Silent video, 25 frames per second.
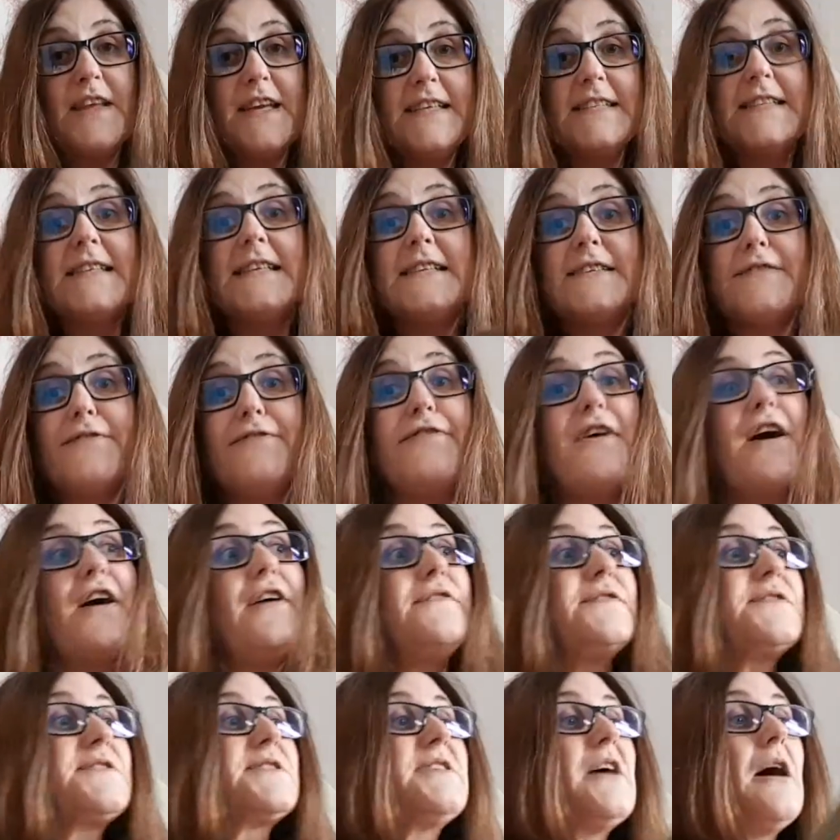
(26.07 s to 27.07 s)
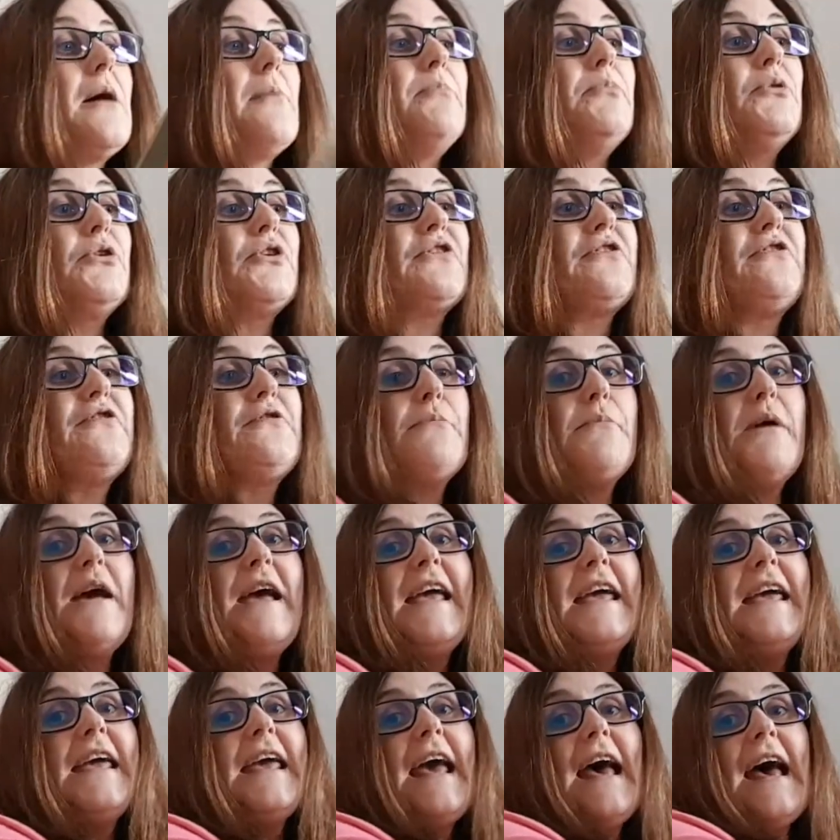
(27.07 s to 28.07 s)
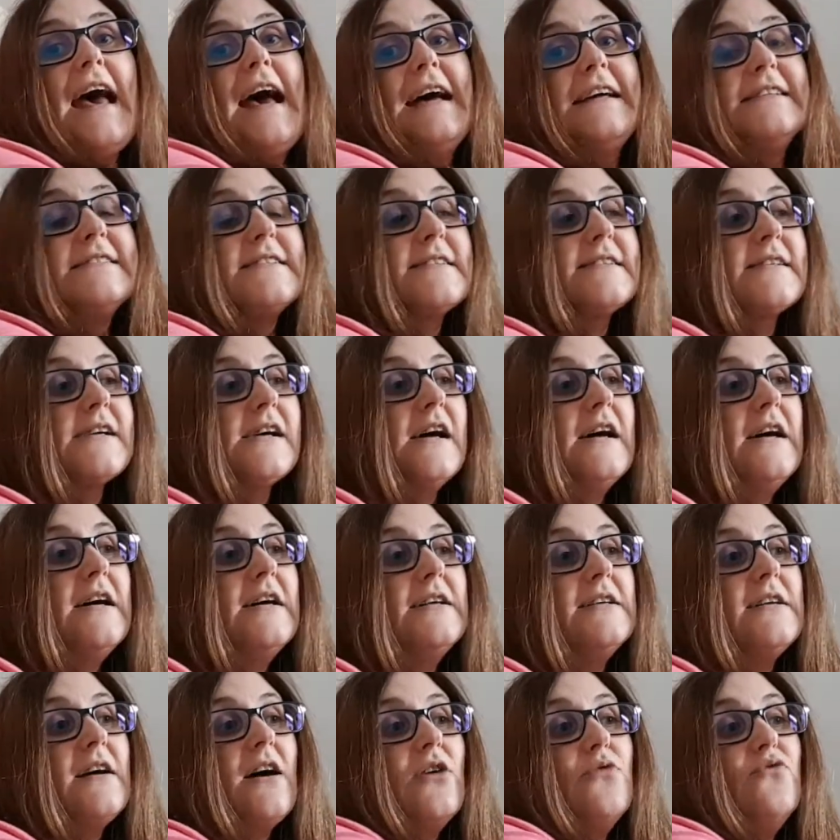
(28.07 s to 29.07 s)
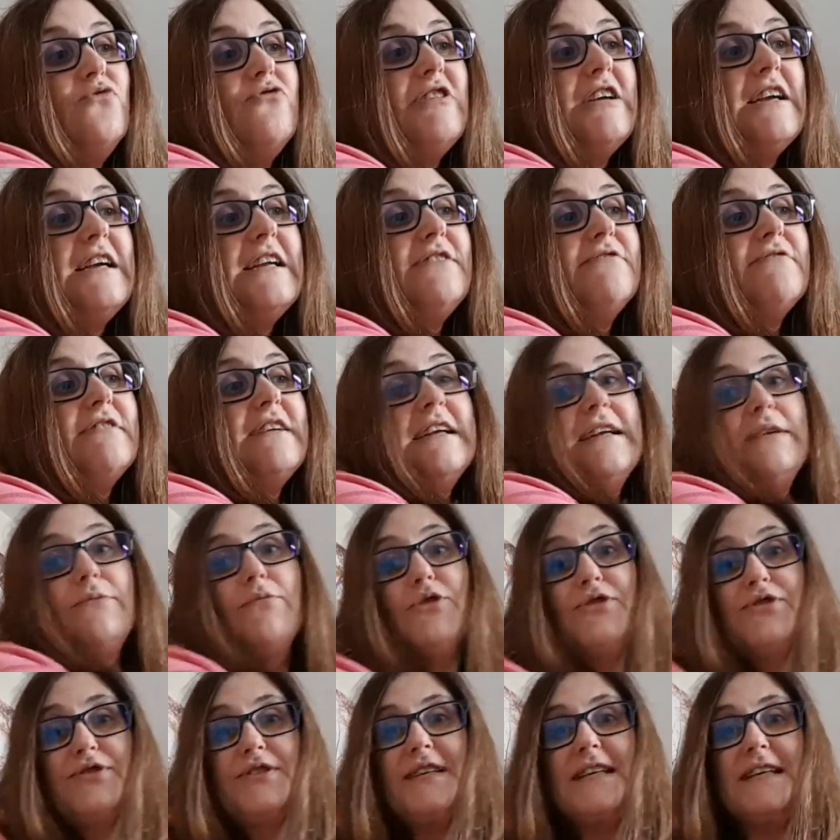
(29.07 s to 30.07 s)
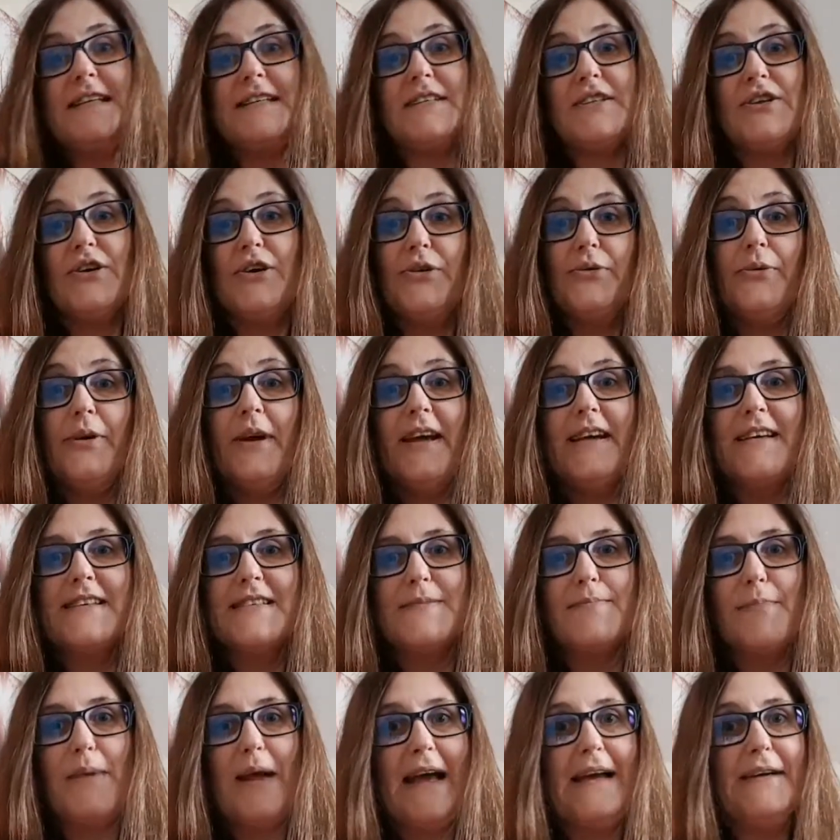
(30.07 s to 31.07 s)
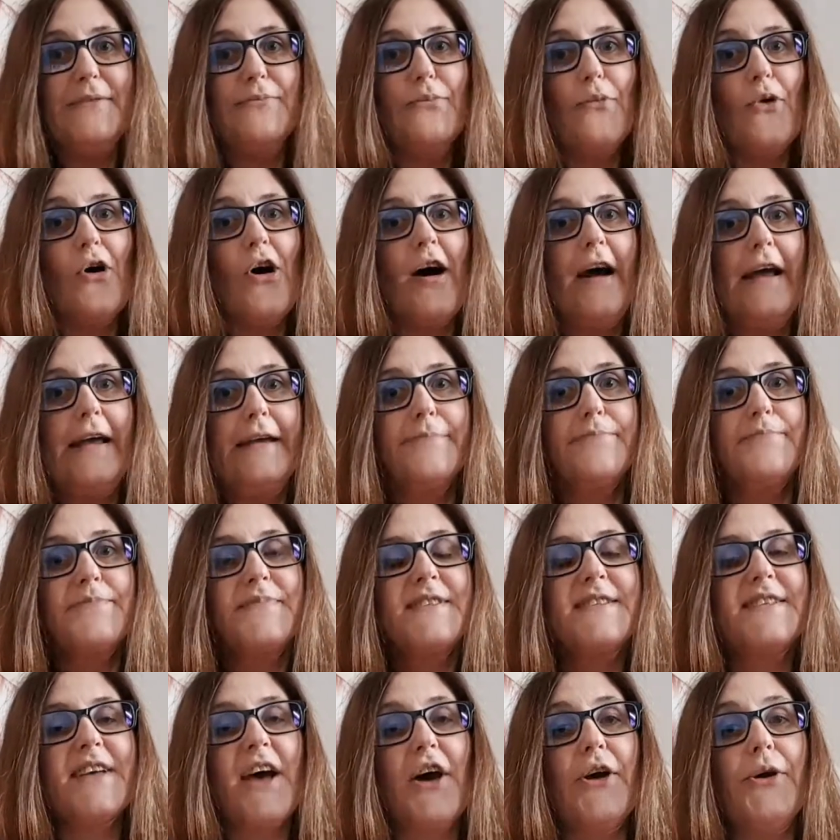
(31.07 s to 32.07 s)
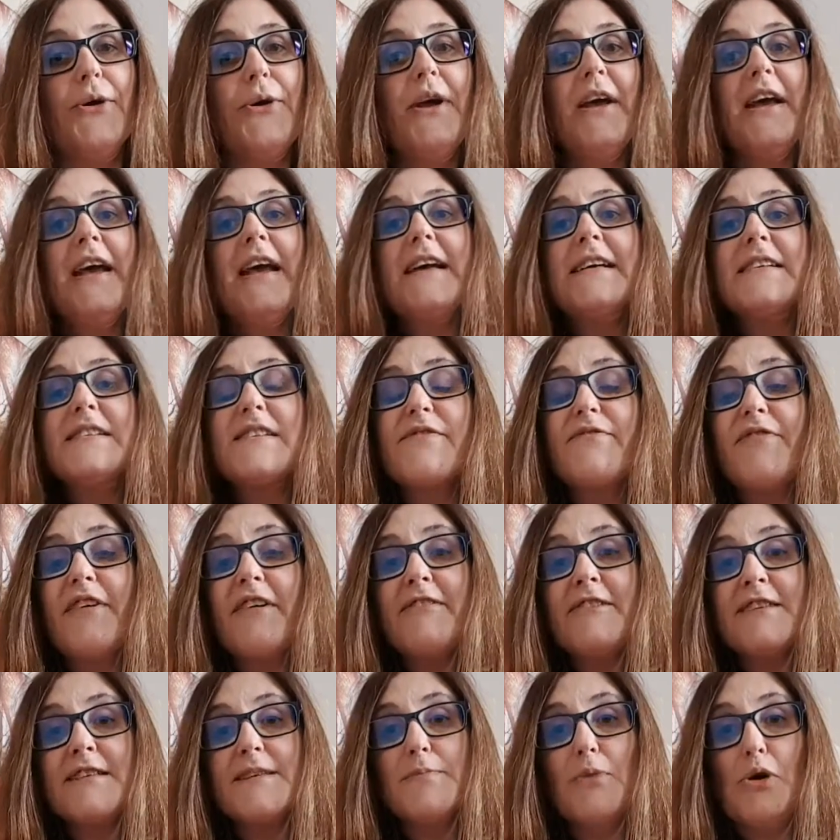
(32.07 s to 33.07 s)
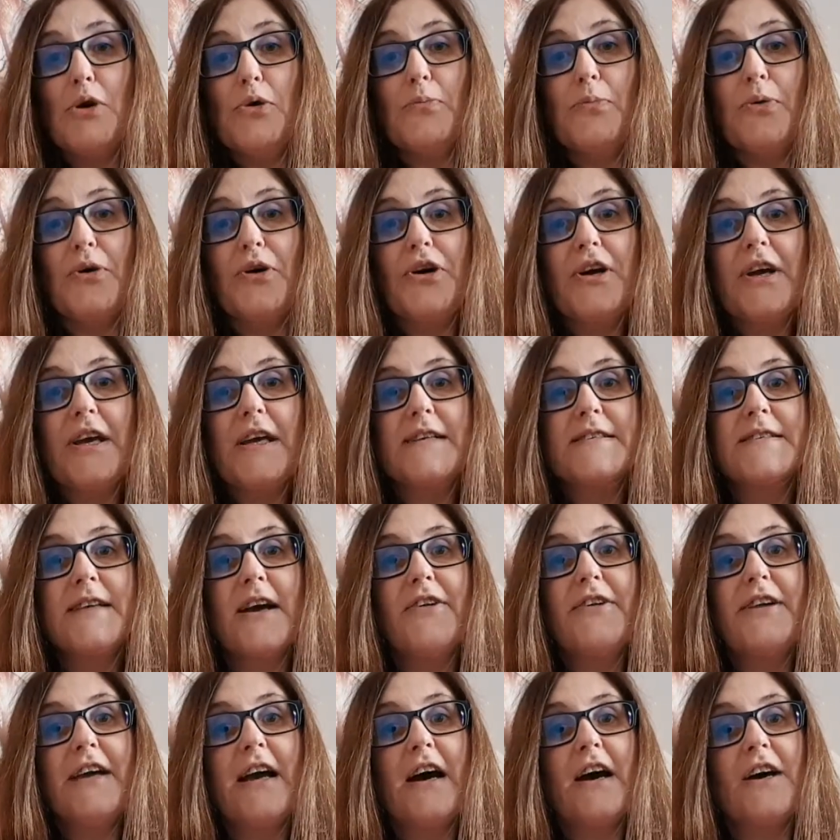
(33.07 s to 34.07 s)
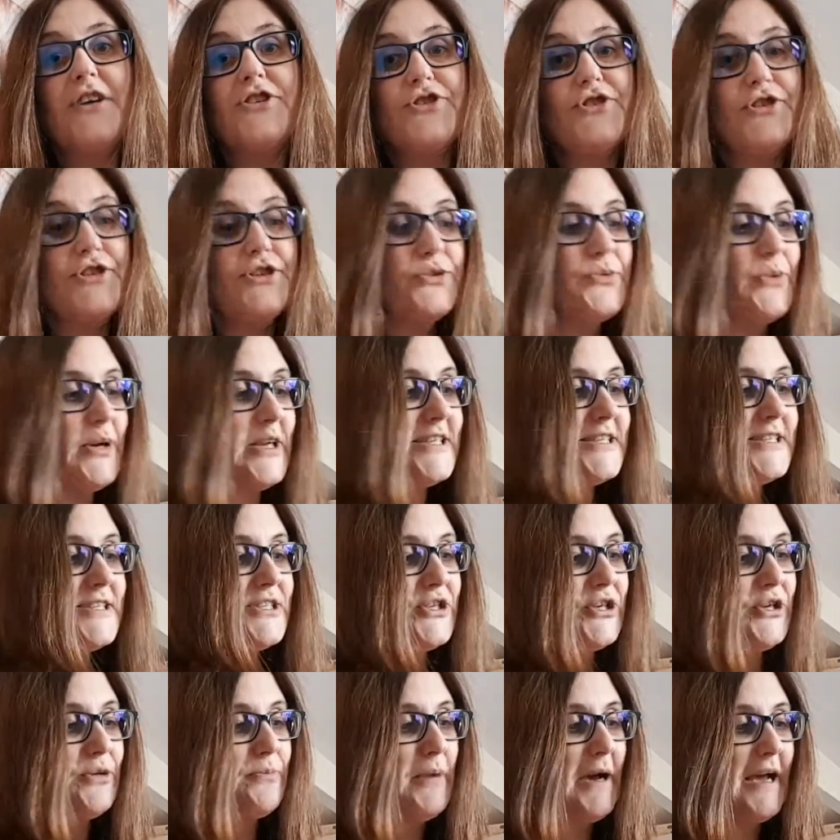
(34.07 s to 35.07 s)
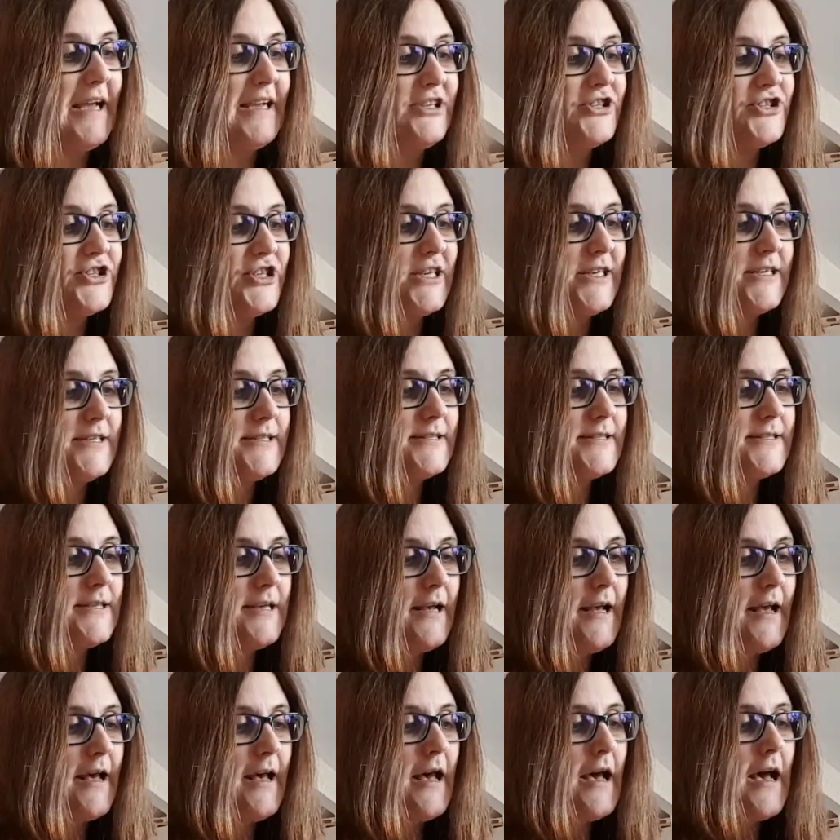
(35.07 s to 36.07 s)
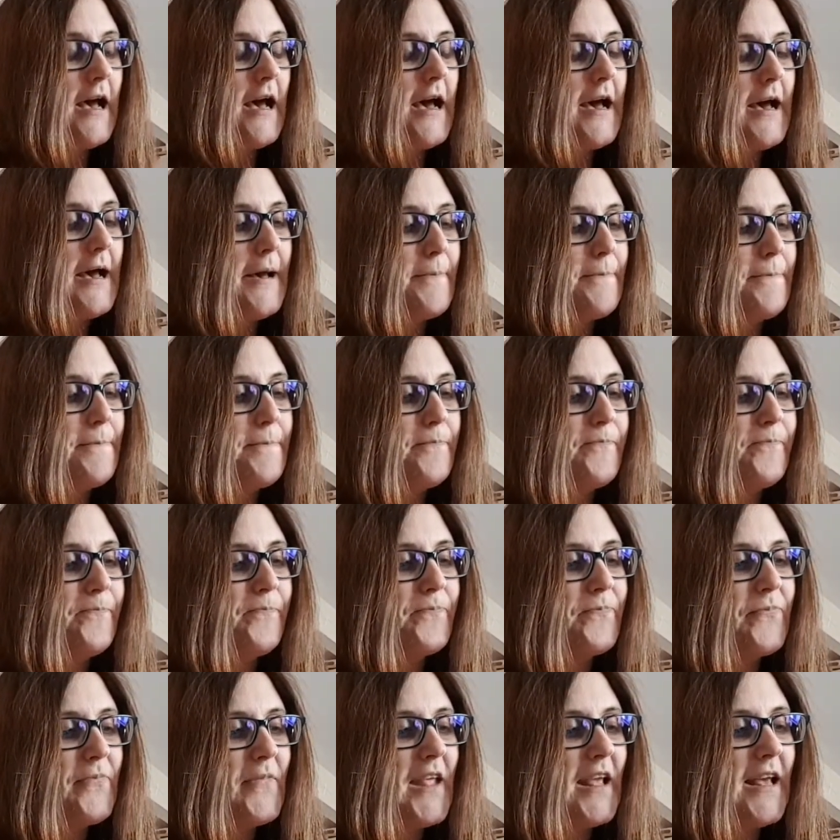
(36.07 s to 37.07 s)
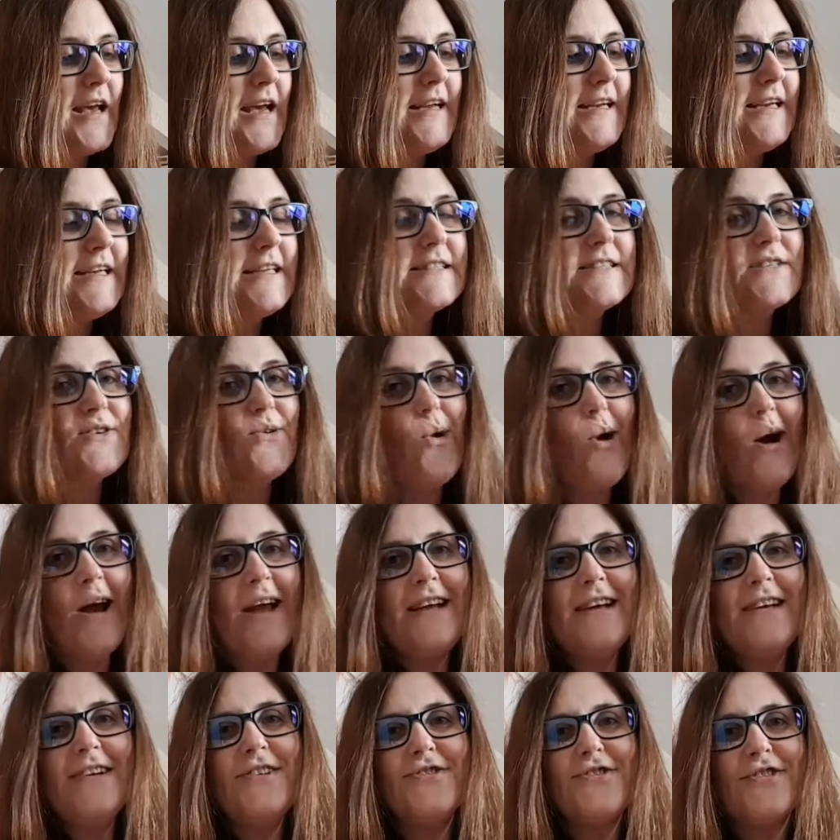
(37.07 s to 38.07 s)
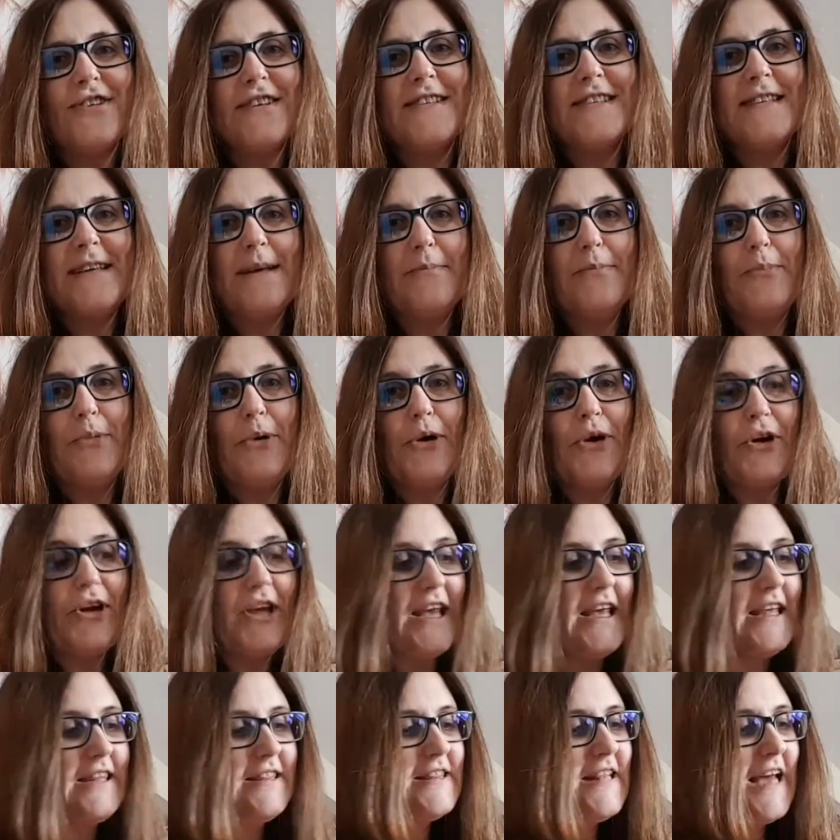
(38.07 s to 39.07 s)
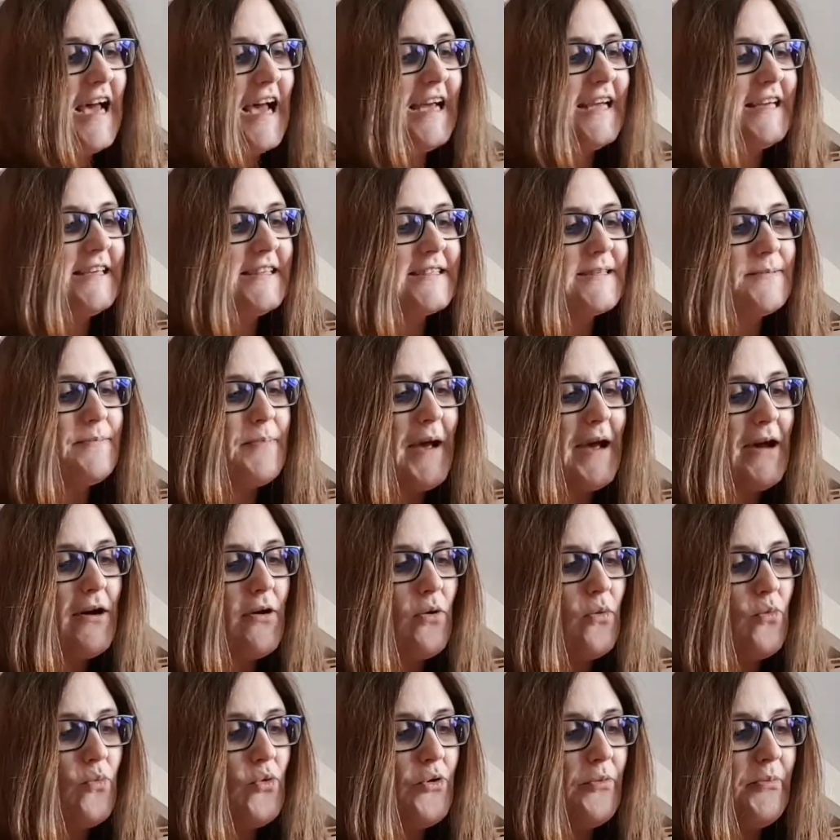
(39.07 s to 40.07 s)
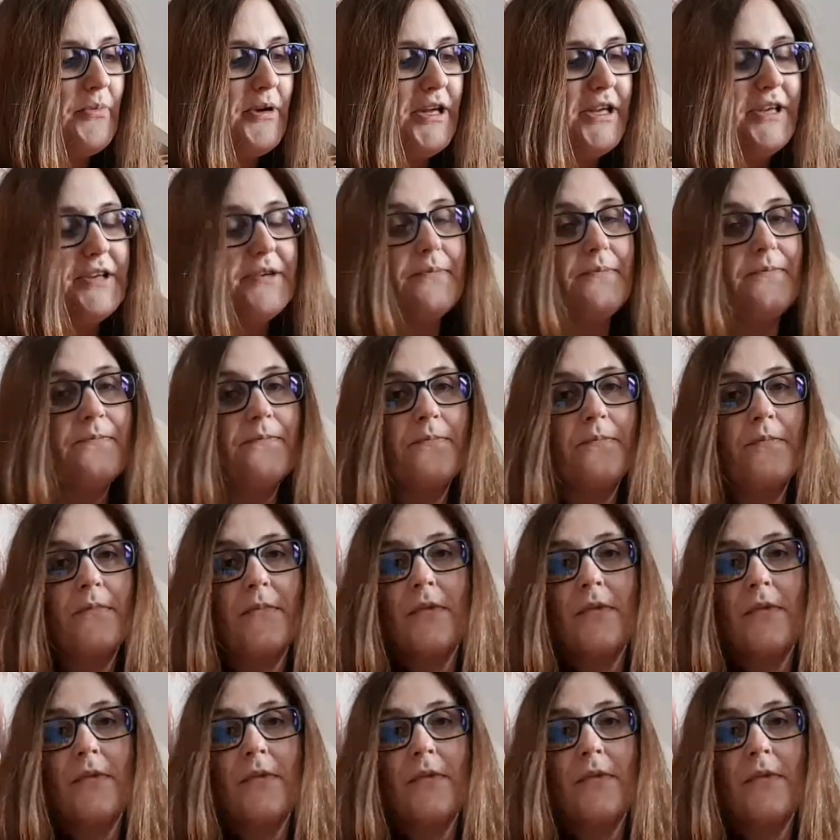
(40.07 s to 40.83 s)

this is a five star book for me and uh, I really really wanted to explain why. So it's a very small book, it's only 122 pages um, and it's quite an interesting book in that it's about a woman